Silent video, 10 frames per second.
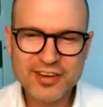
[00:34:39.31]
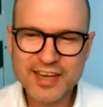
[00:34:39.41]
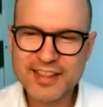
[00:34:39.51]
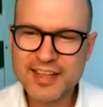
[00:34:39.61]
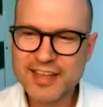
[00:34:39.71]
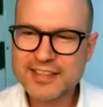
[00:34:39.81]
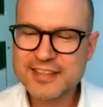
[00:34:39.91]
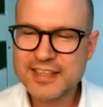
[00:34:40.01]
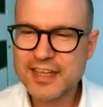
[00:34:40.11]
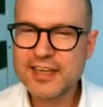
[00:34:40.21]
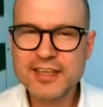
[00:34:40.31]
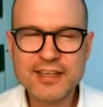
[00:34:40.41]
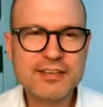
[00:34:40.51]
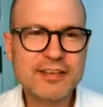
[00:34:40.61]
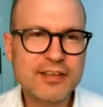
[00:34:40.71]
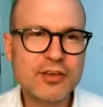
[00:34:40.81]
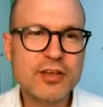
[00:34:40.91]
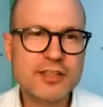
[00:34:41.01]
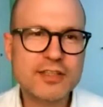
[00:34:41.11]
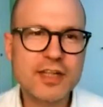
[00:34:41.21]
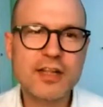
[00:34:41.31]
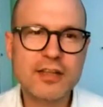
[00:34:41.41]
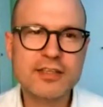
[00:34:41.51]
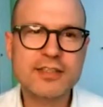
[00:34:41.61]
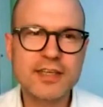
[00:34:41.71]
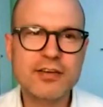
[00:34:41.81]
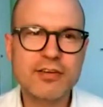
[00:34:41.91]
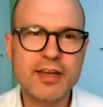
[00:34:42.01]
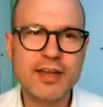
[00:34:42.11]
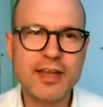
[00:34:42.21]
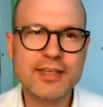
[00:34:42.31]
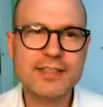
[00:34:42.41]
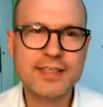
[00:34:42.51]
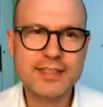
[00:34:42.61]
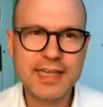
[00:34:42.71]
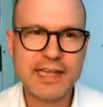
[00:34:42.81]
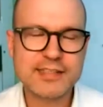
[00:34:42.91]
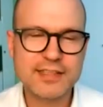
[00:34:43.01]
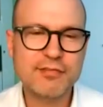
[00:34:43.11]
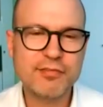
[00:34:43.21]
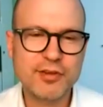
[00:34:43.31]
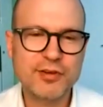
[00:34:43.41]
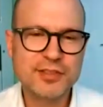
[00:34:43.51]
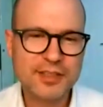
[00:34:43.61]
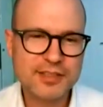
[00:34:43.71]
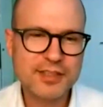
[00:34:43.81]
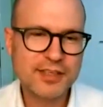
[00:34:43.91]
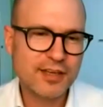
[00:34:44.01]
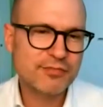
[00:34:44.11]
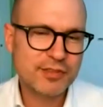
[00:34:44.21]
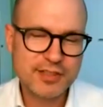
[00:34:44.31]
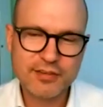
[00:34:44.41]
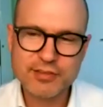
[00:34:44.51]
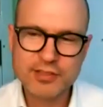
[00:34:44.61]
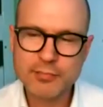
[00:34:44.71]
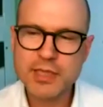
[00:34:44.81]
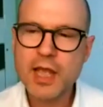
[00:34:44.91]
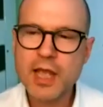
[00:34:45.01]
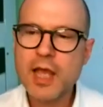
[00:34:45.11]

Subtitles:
So yeah. I think it's still you can still consider it a success if you succeed after 7 times.